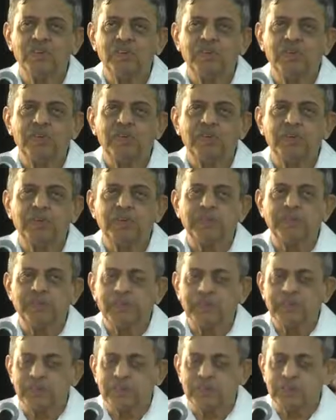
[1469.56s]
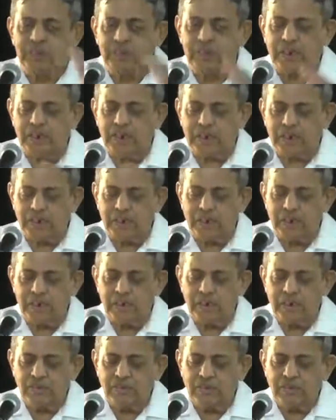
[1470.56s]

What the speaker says: Many people think that surrender